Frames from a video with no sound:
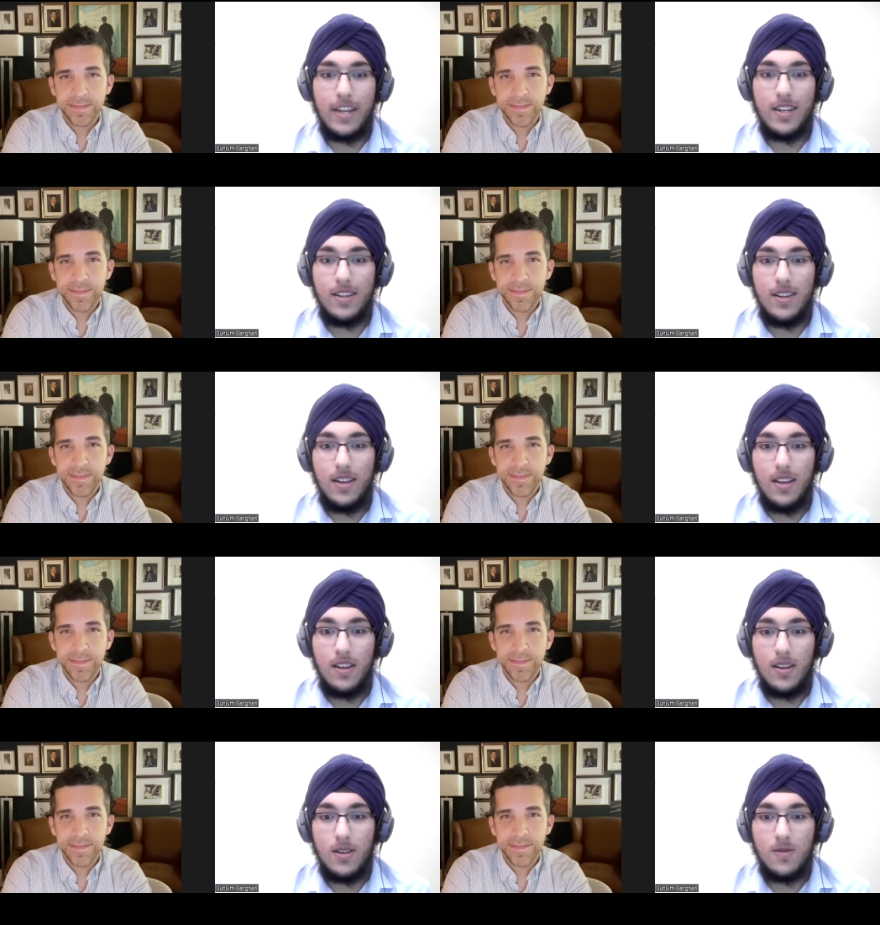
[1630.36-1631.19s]
Speaker 1: Right.
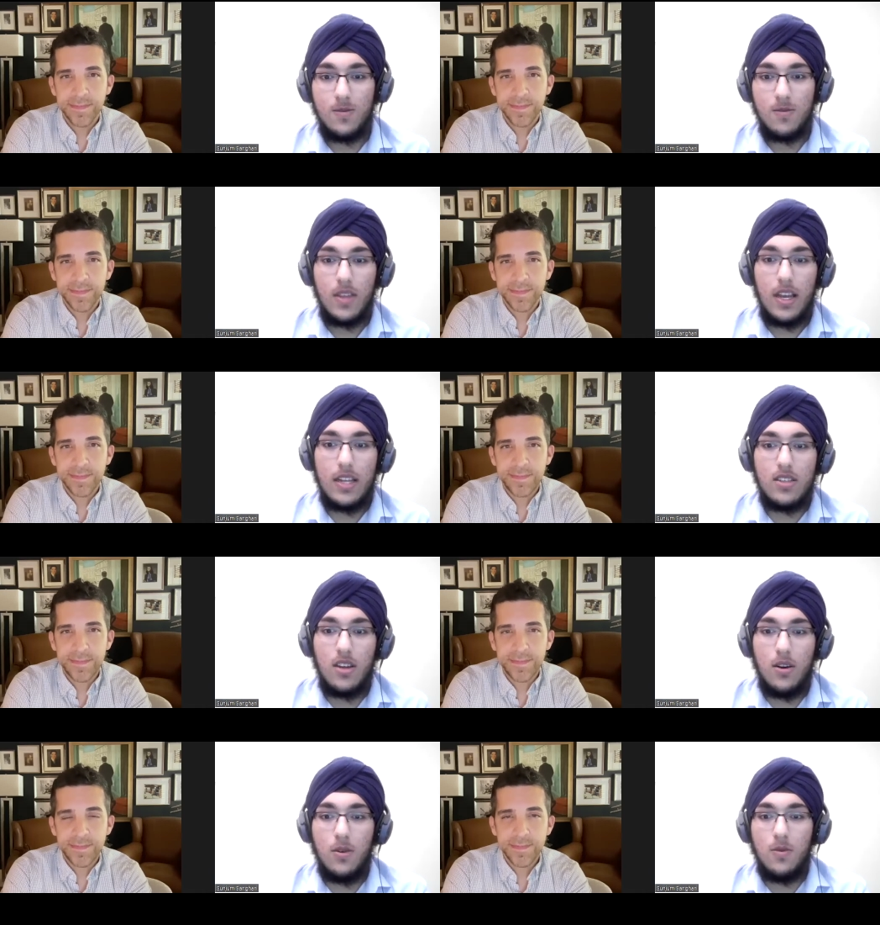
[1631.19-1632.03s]

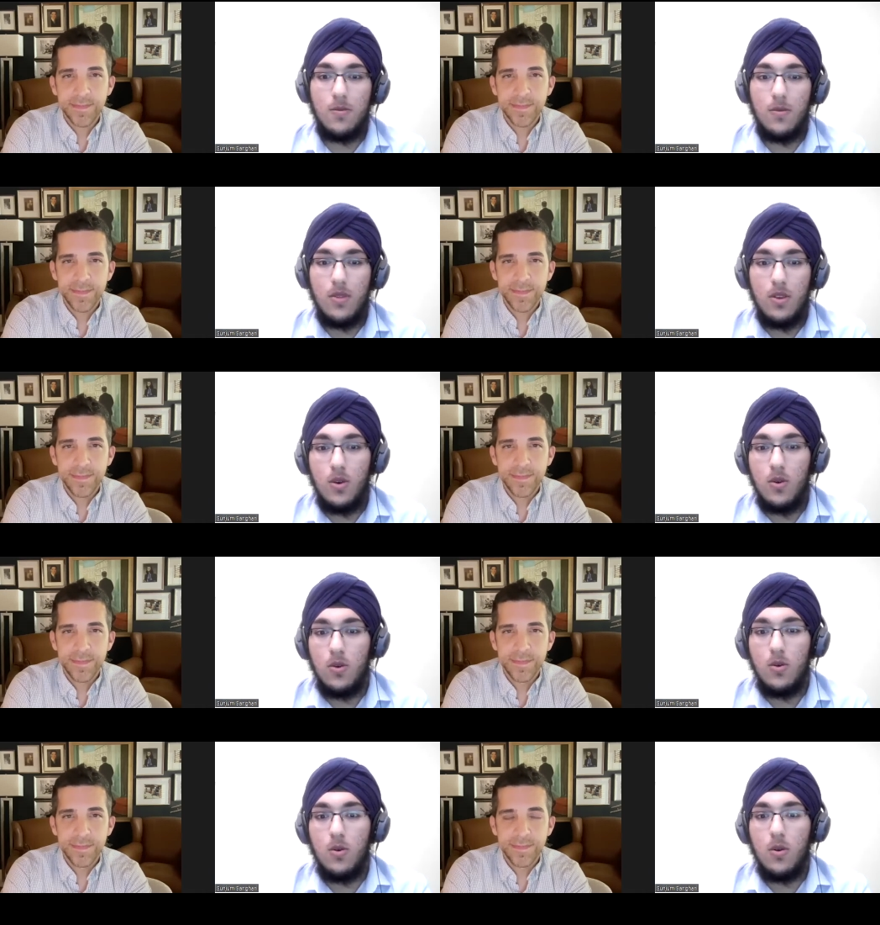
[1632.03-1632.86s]
And so
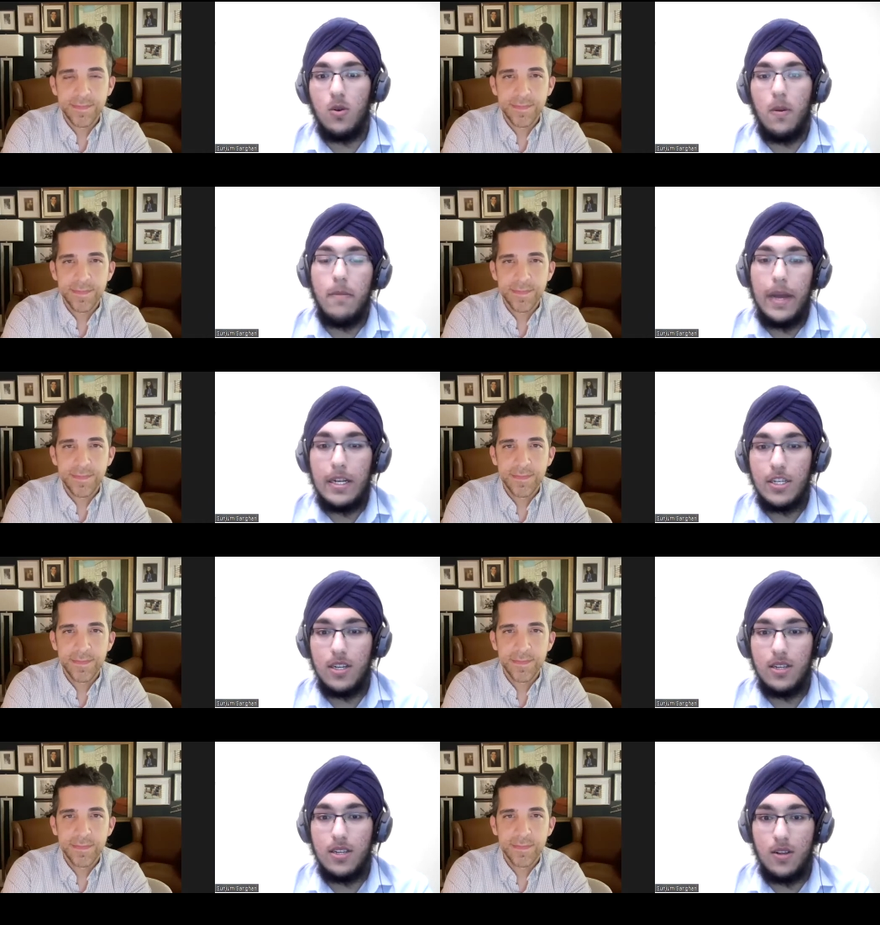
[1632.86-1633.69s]
you
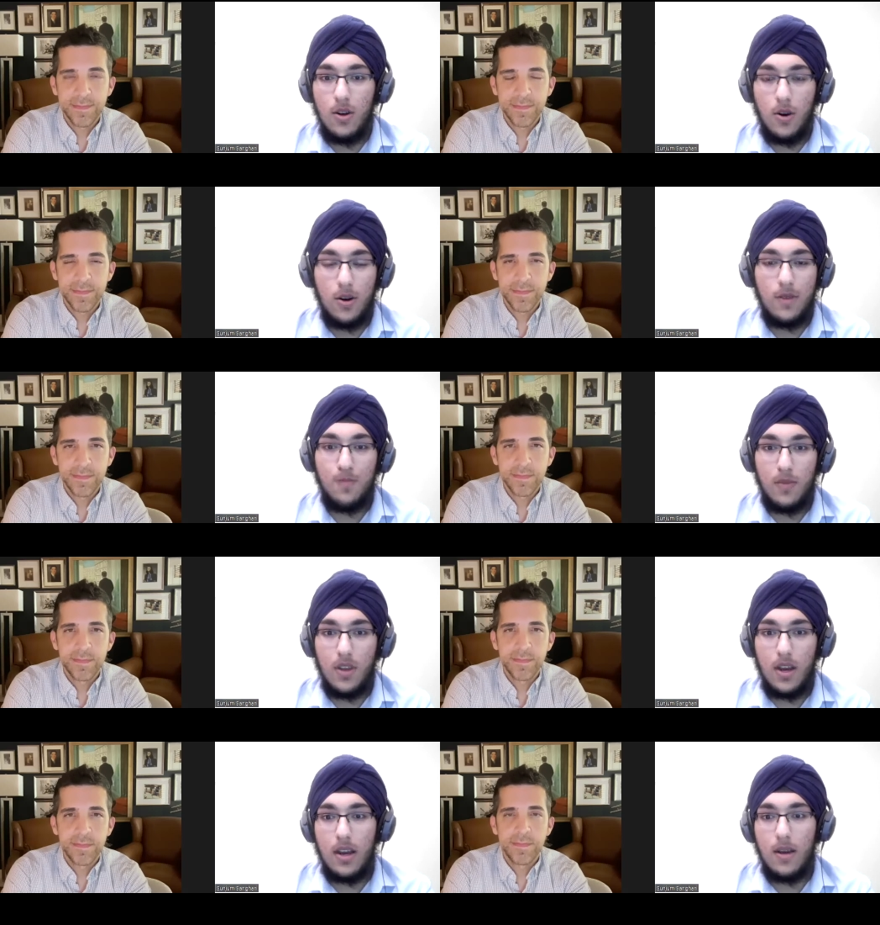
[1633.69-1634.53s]
mentioned,
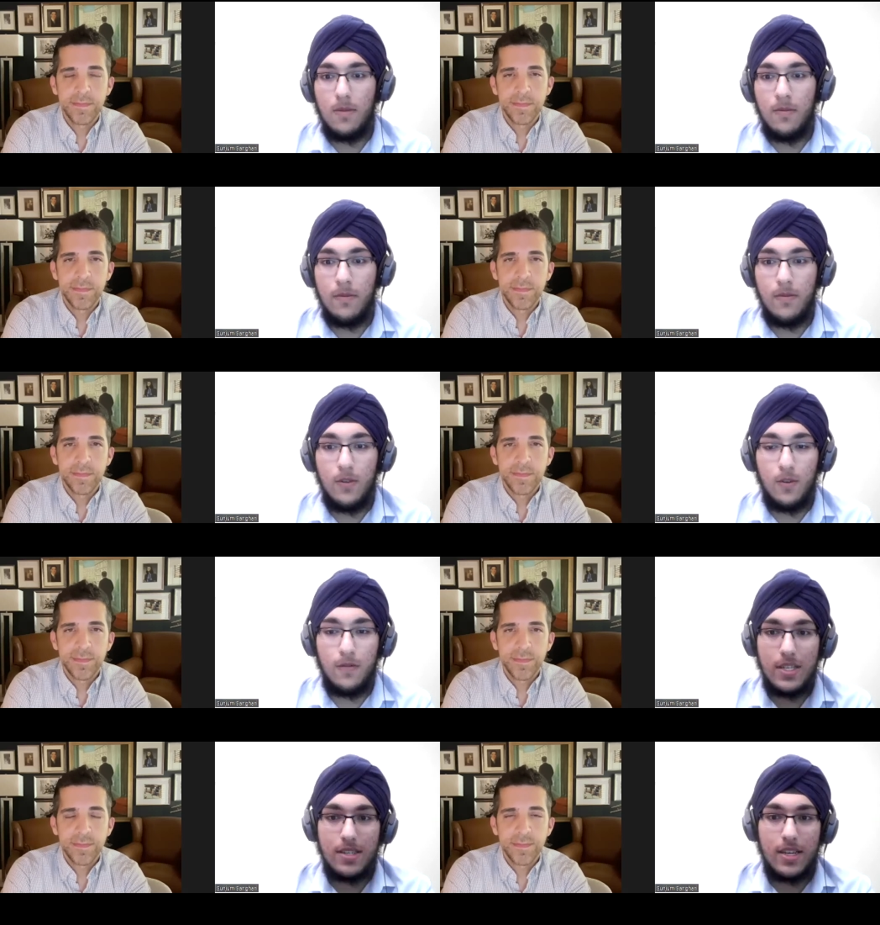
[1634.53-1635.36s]
or um,
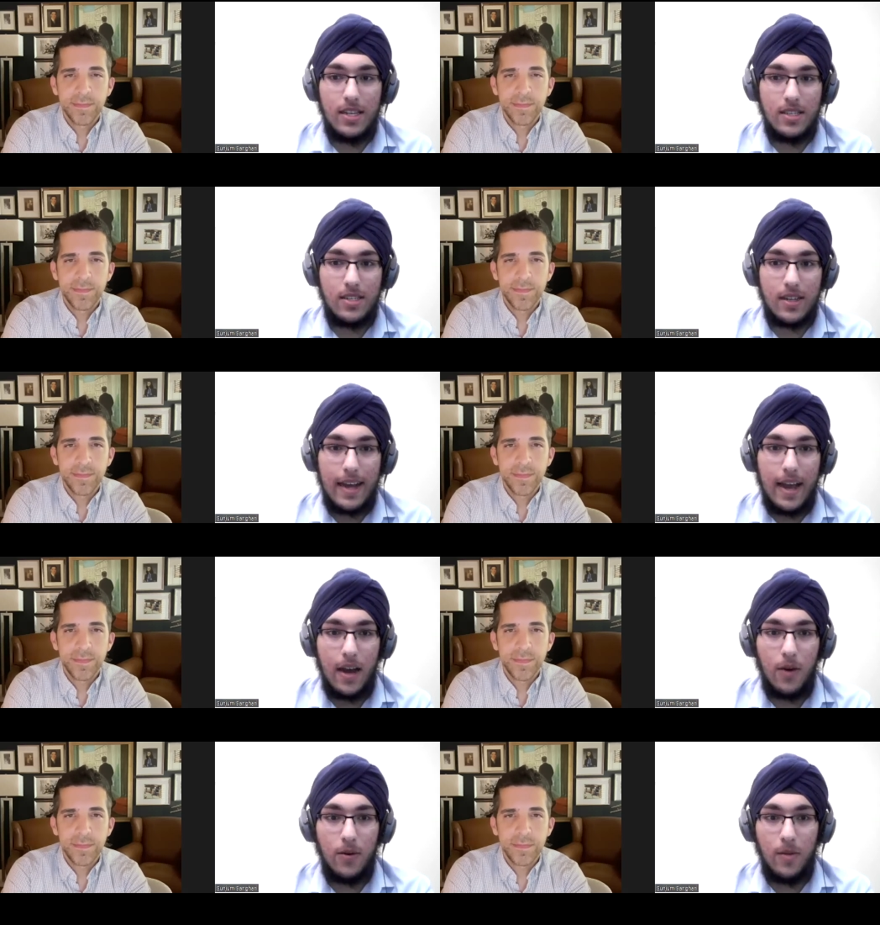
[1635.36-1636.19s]
you've discussed
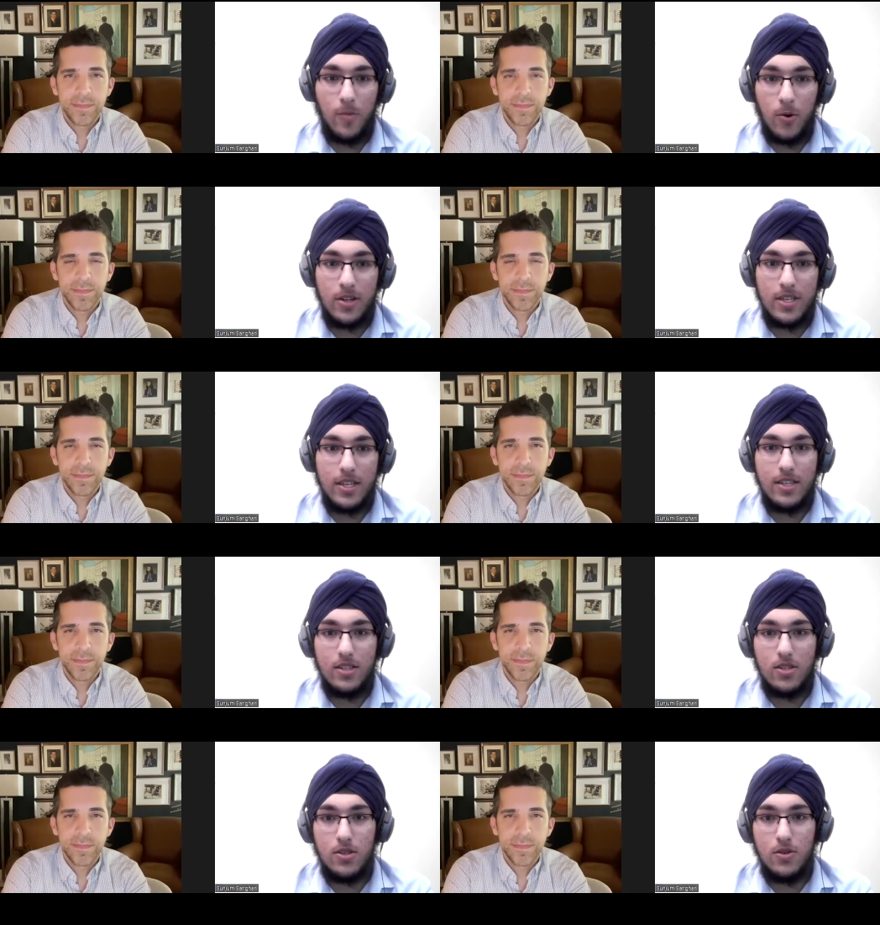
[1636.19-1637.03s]
how
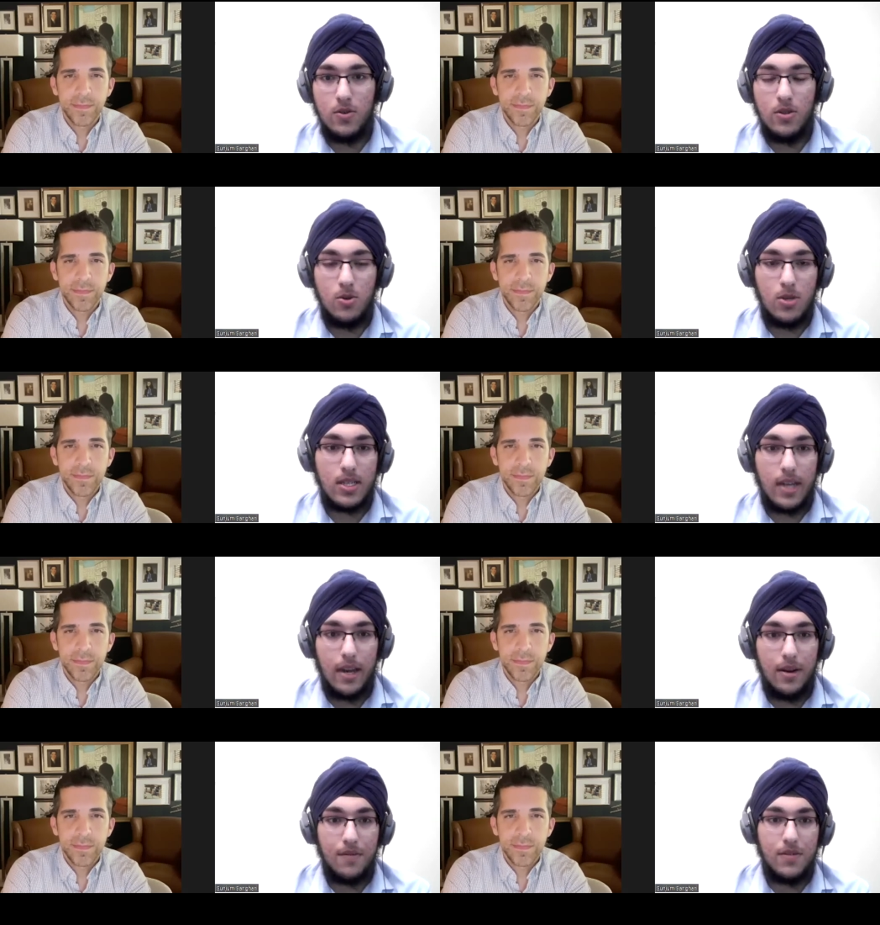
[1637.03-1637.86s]
important it is to do
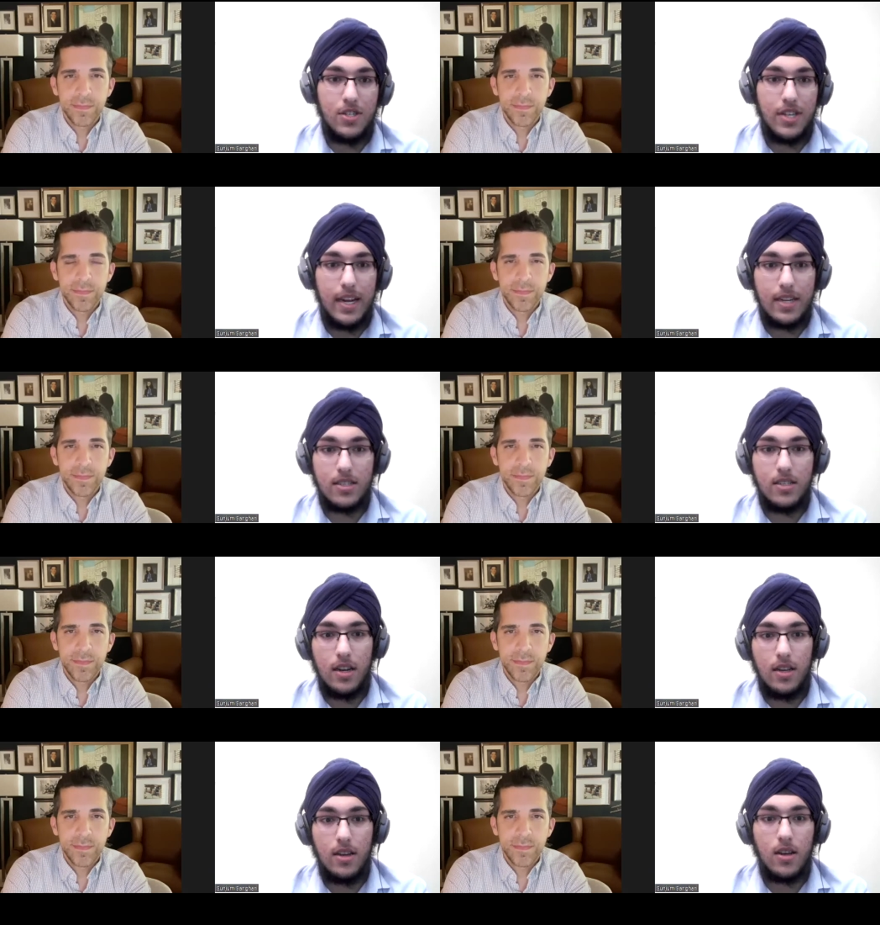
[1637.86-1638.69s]
this kind of
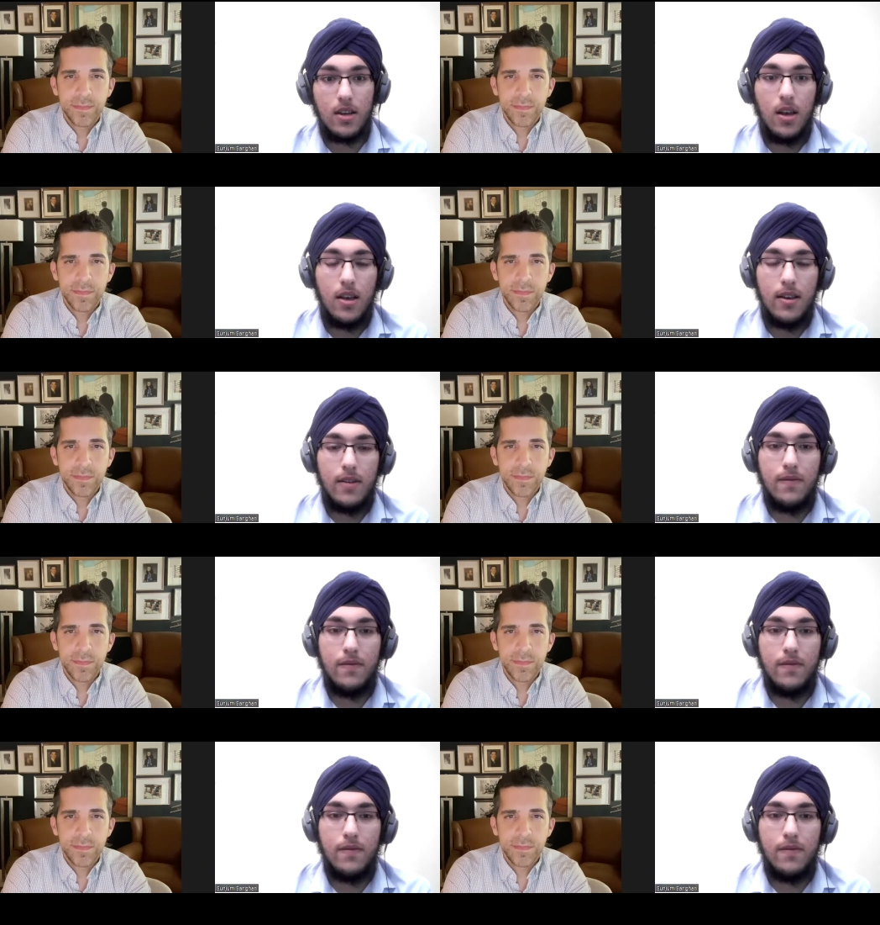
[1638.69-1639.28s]
genetic studying